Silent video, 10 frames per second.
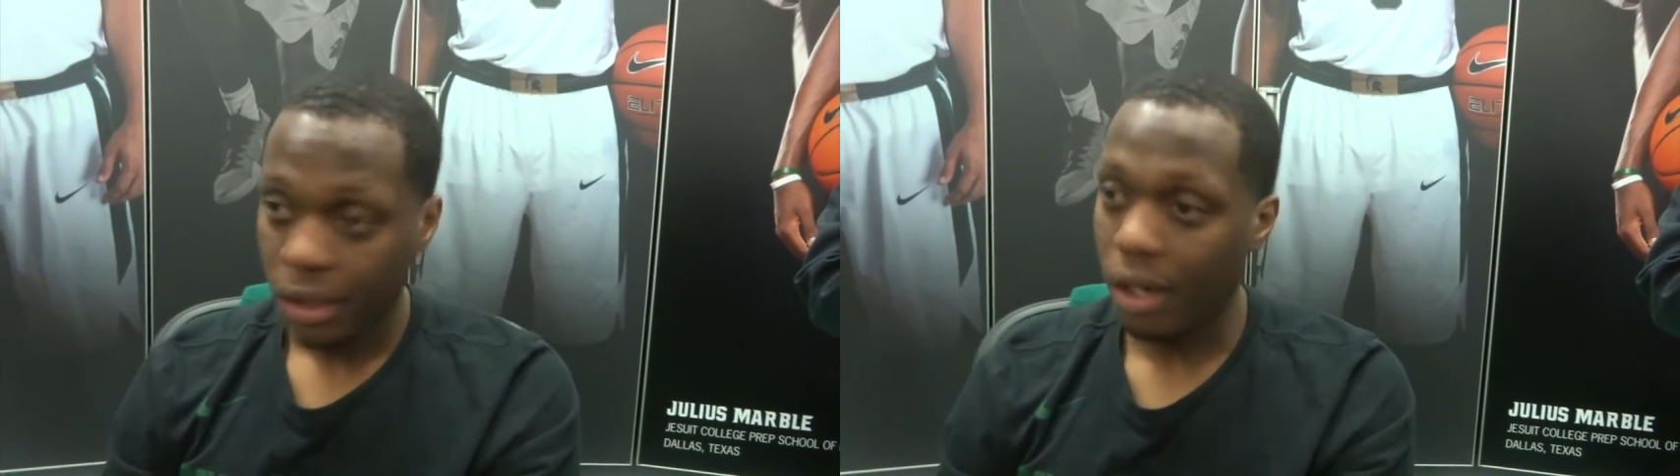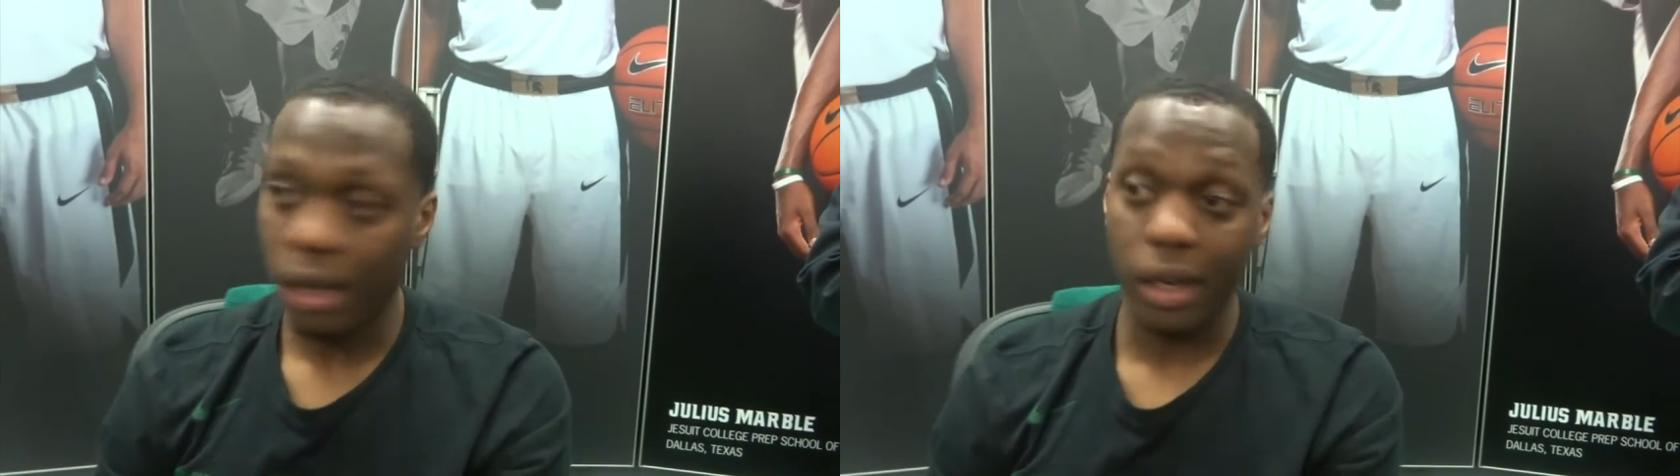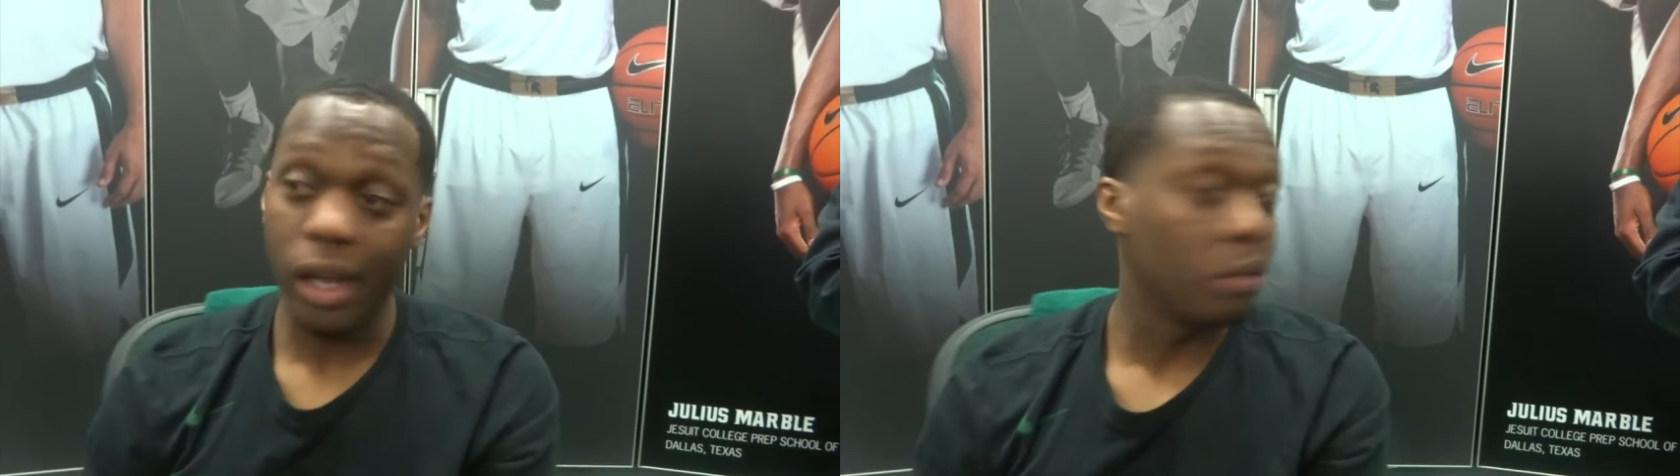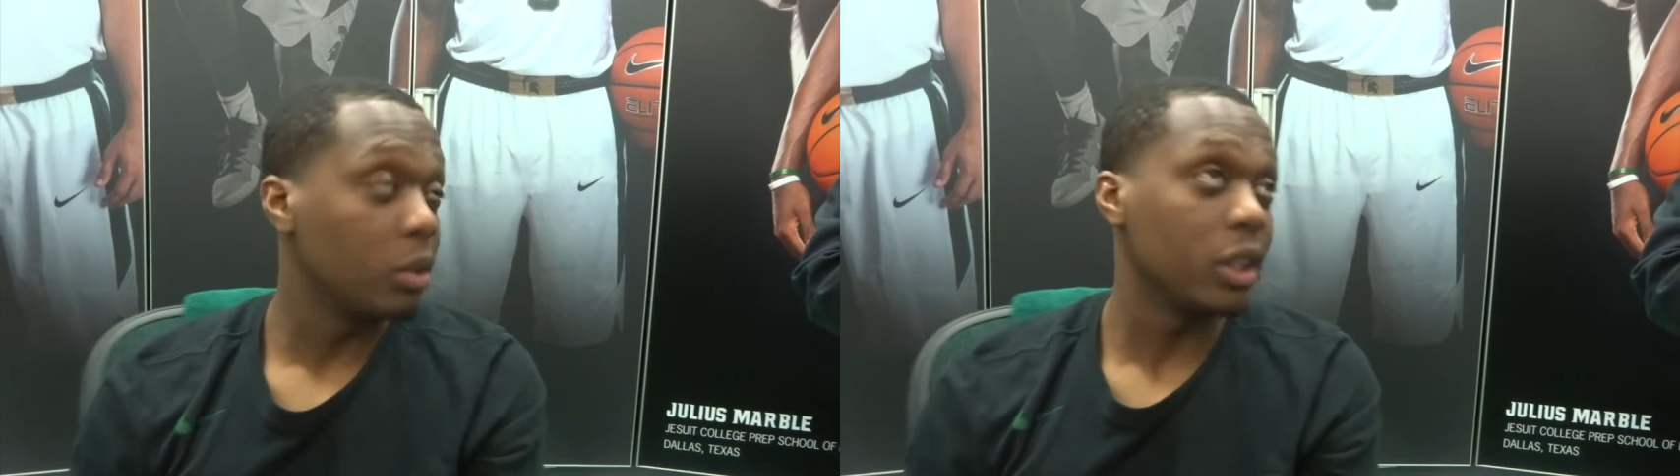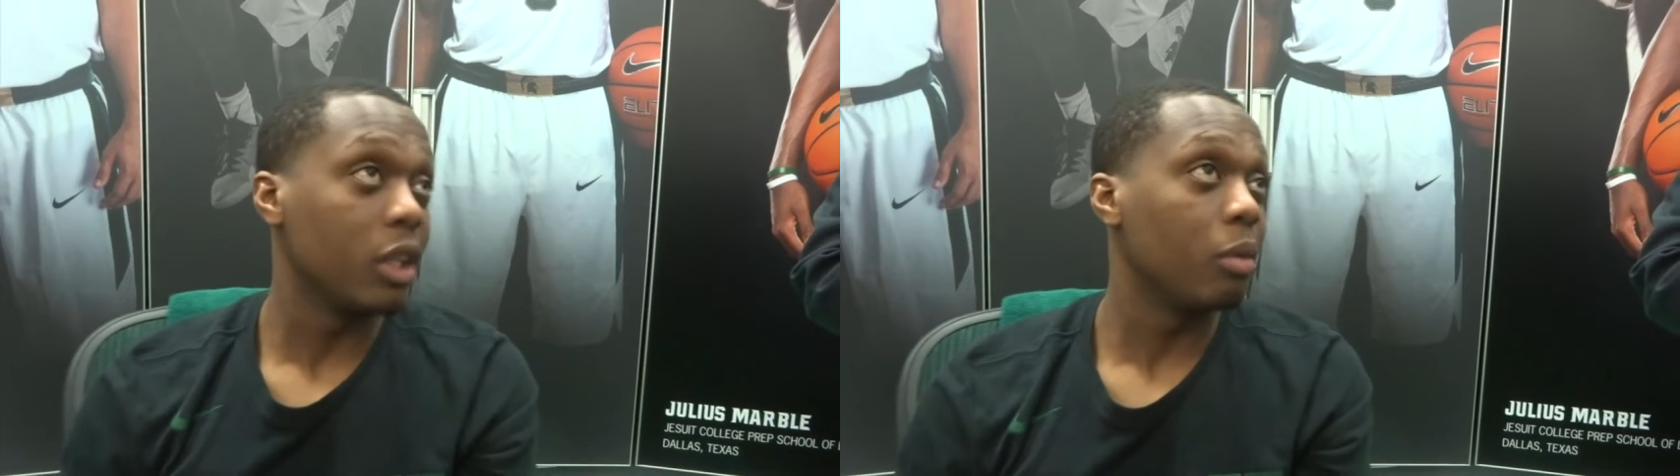all that
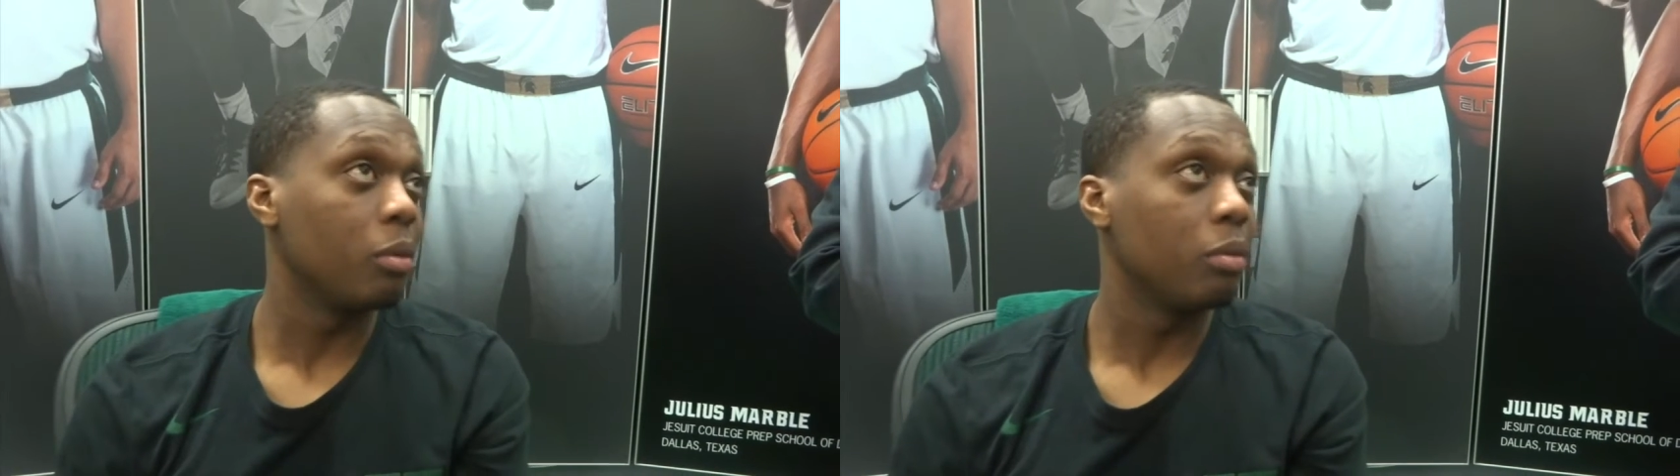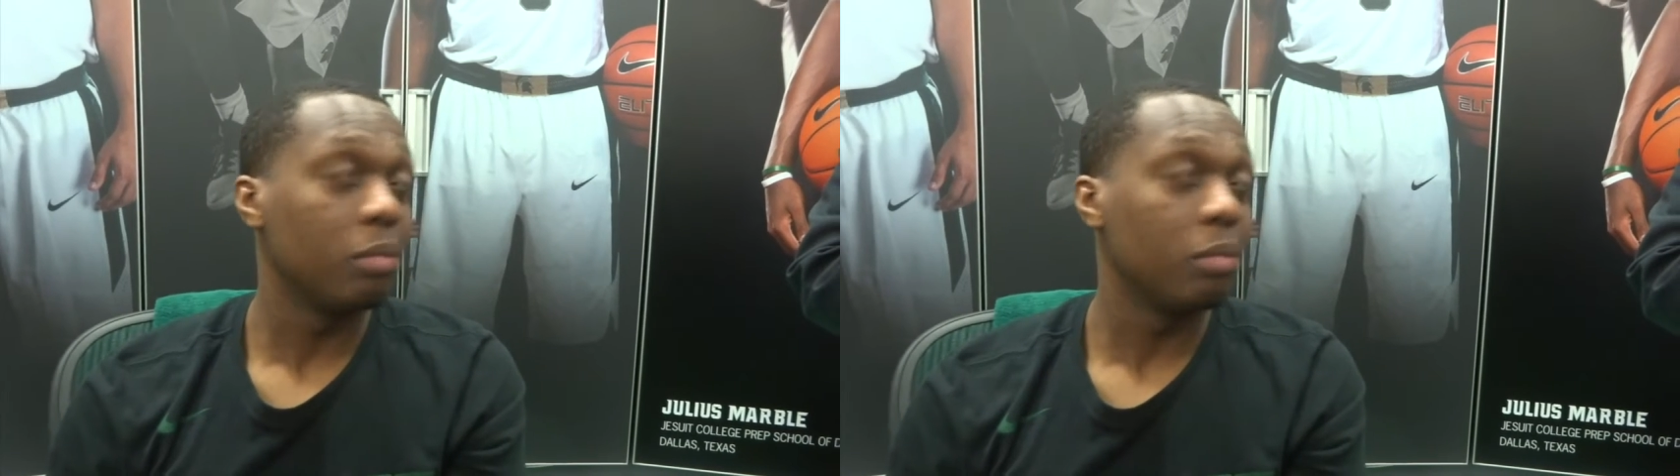was terrible.